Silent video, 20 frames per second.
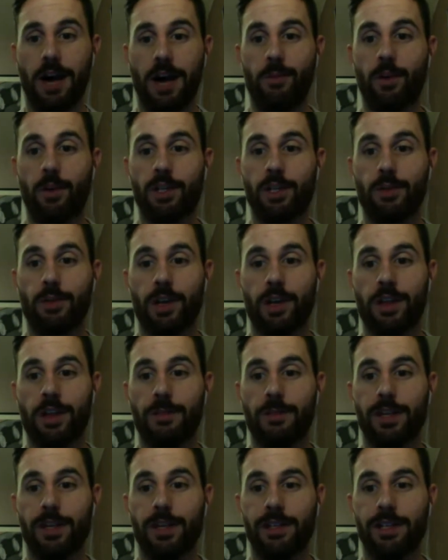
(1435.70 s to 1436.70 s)
which one of
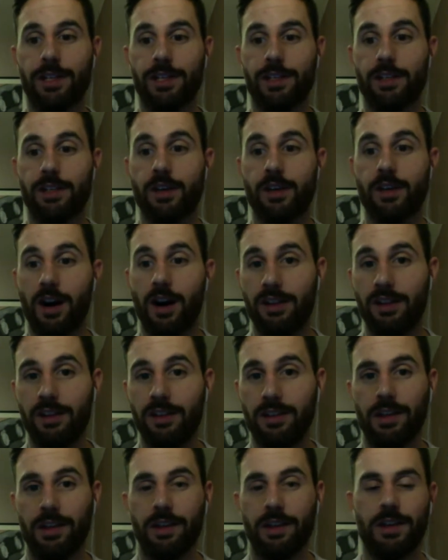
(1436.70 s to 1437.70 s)
them is gone,
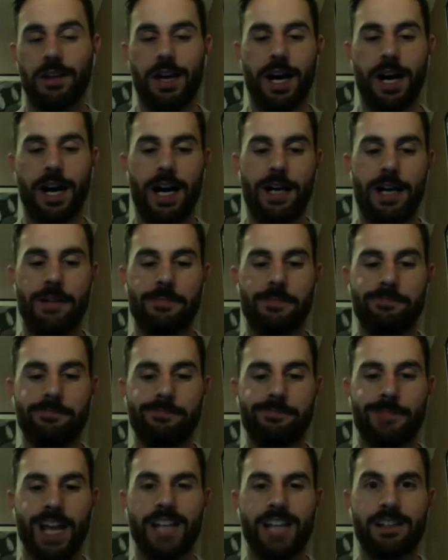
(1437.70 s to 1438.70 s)
and
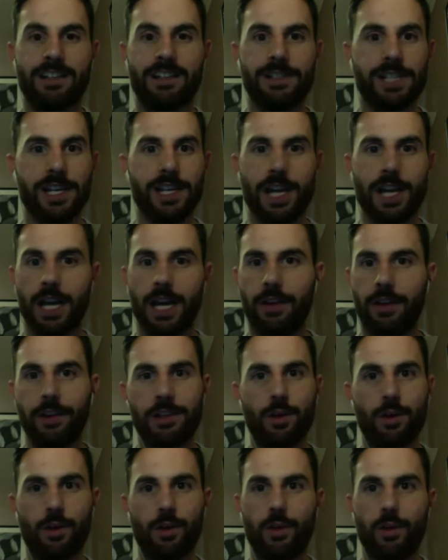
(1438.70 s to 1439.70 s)
to see kind of how this
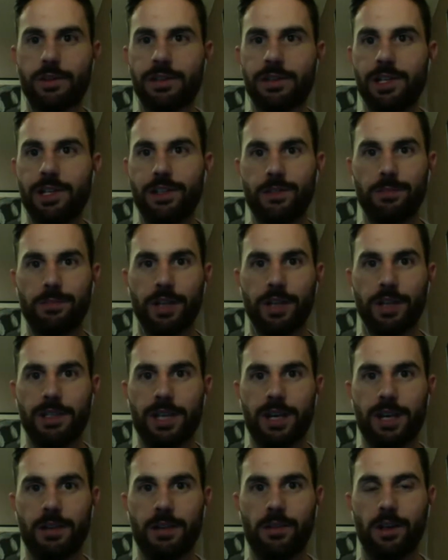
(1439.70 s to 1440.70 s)
whole season
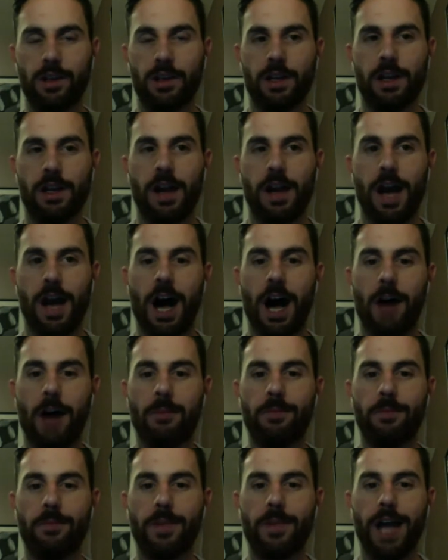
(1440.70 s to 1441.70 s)
plays out.
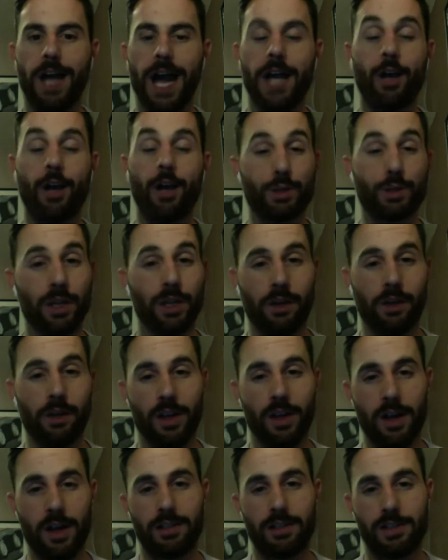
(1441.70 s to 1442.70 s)
I know it's really early
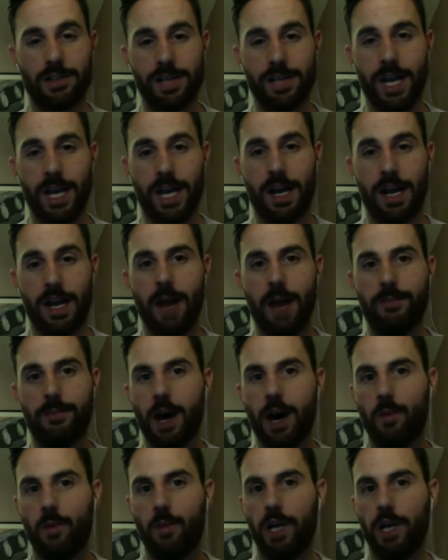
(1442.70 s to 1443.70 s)
on to say. I'm
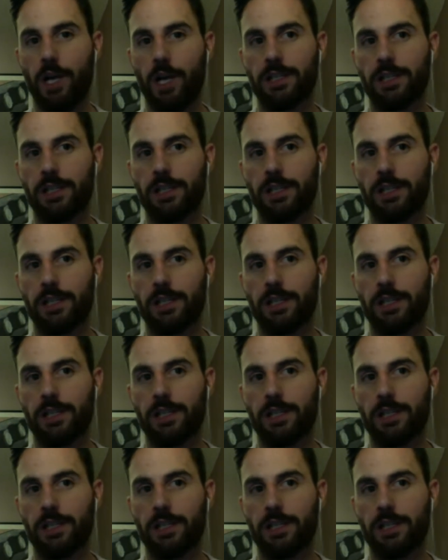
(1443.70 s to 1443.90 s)
not one